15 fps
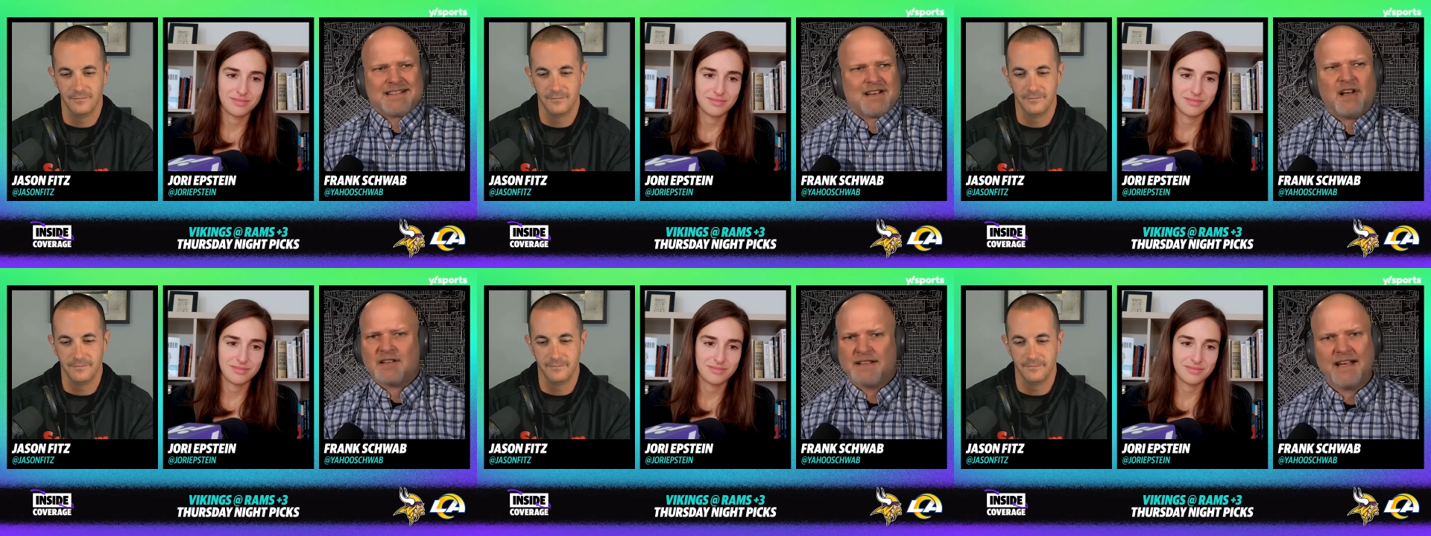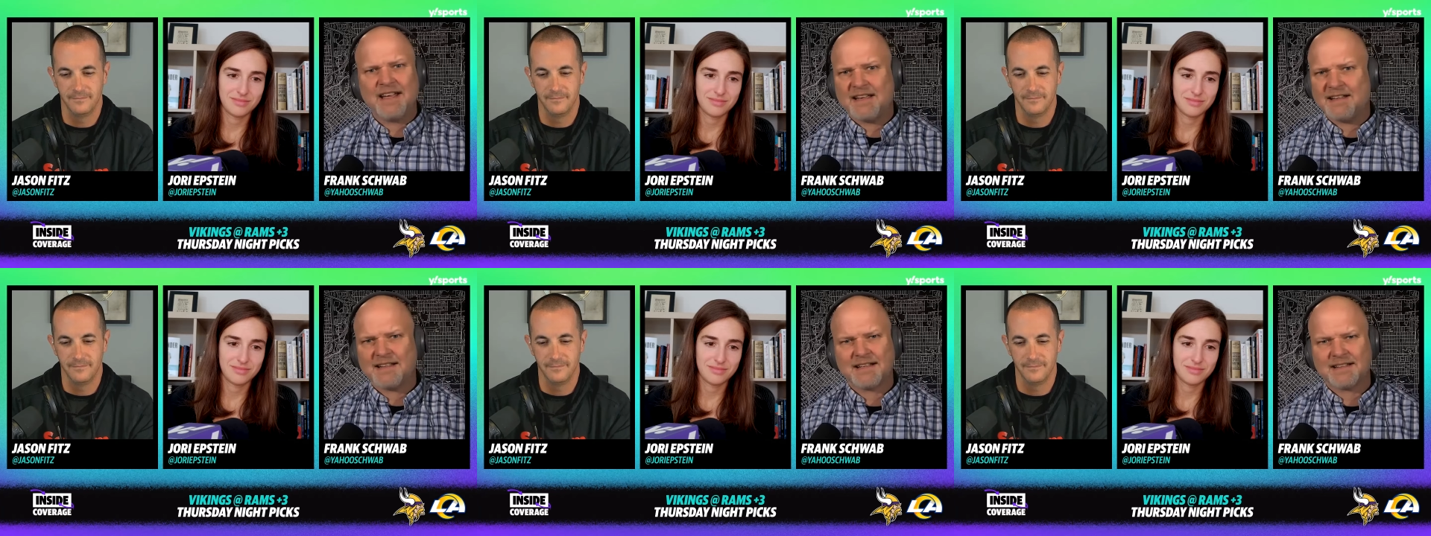Speaker 1: all
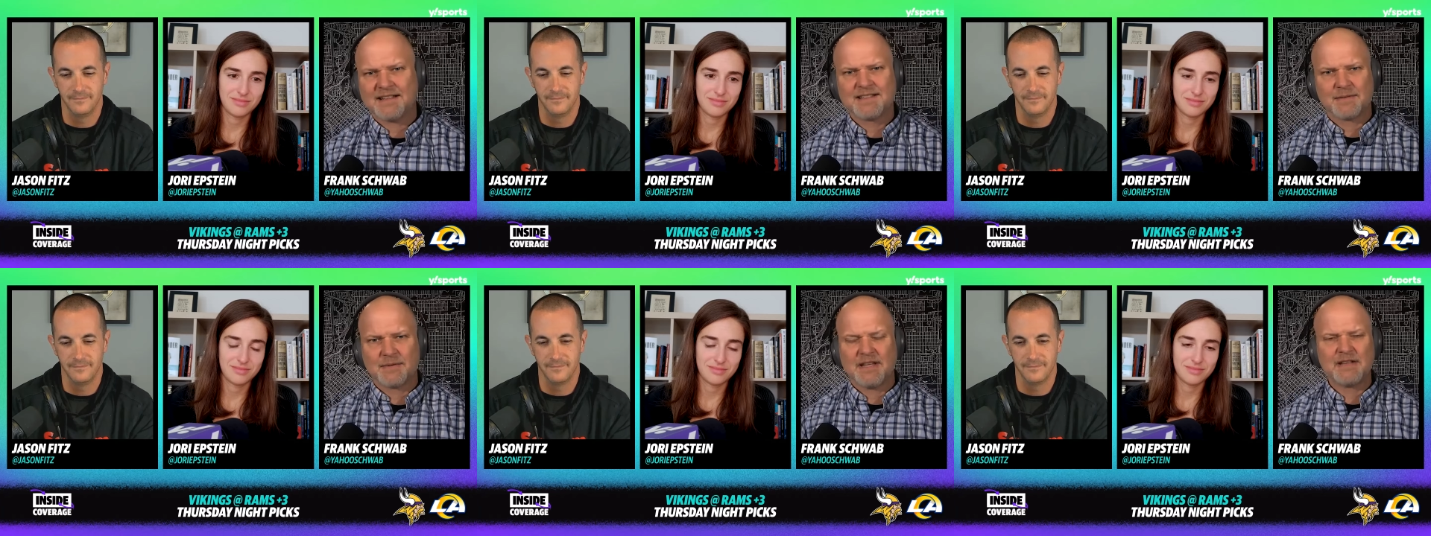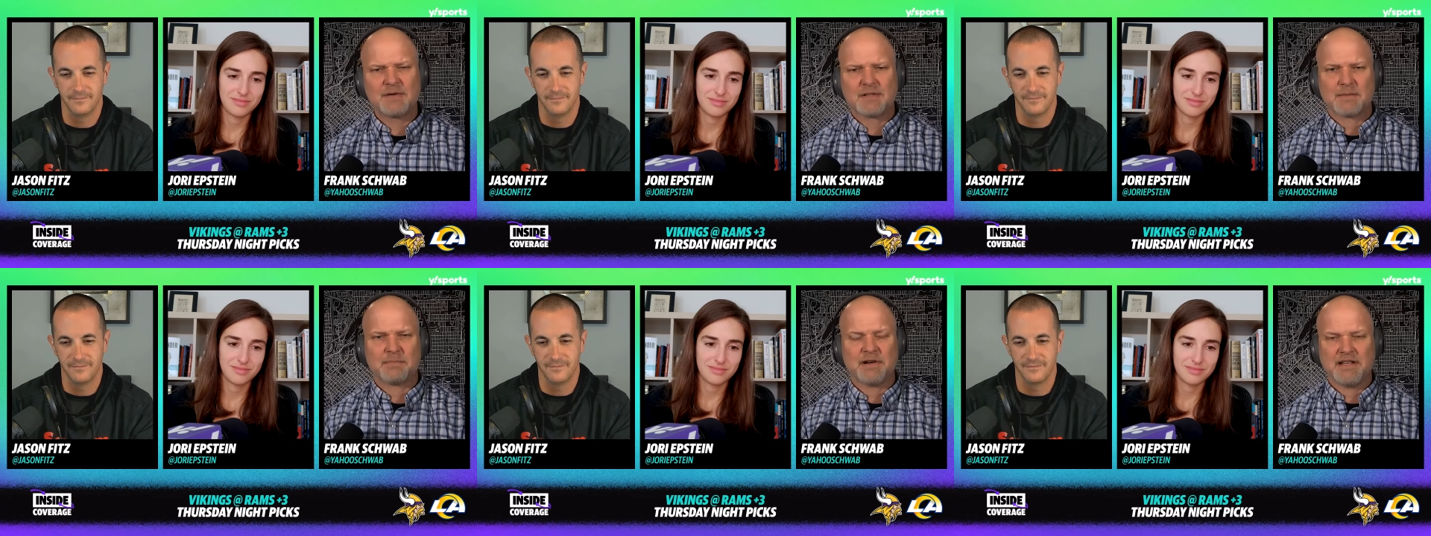day. Like this, this
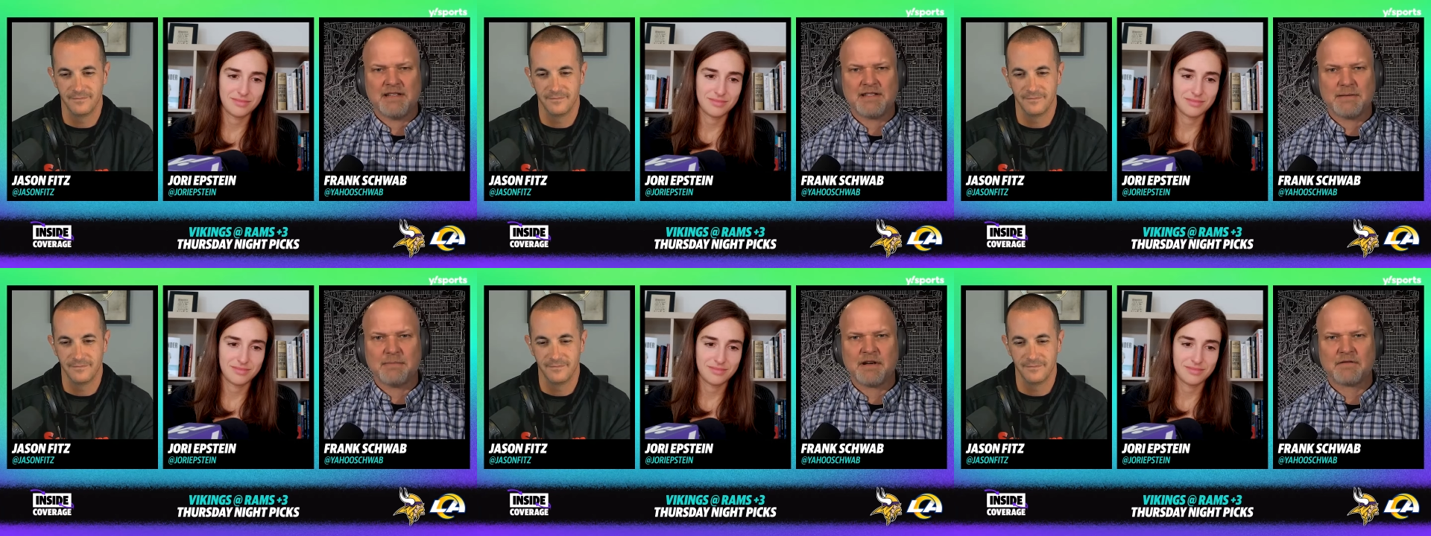was a pretty easy pick